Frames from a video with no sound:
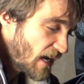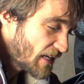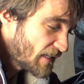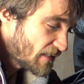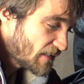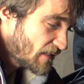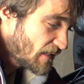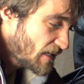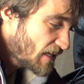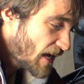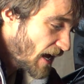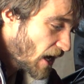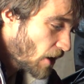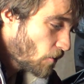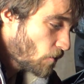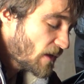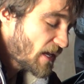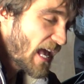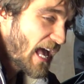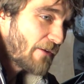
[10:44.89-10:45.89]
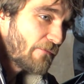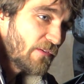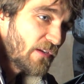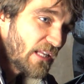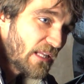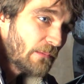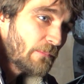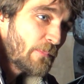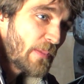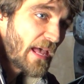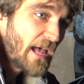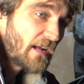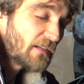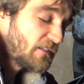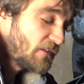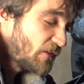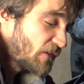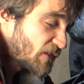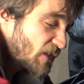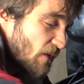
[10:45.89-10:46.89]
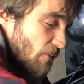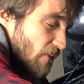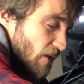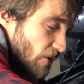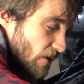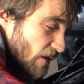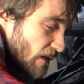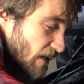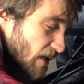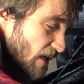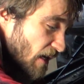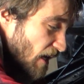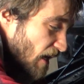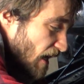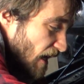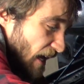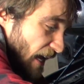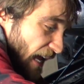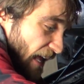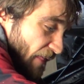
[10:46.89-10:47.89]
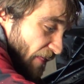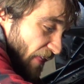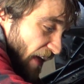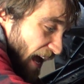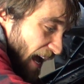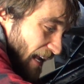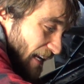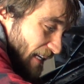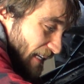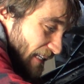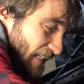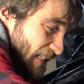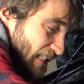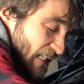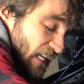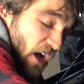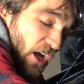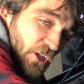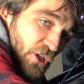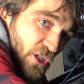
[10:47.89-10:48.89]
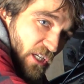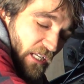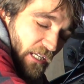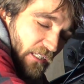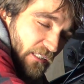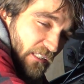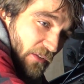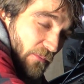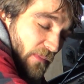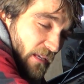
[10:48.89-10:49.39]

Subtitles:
I see how we have an impact in this community, and that is touching to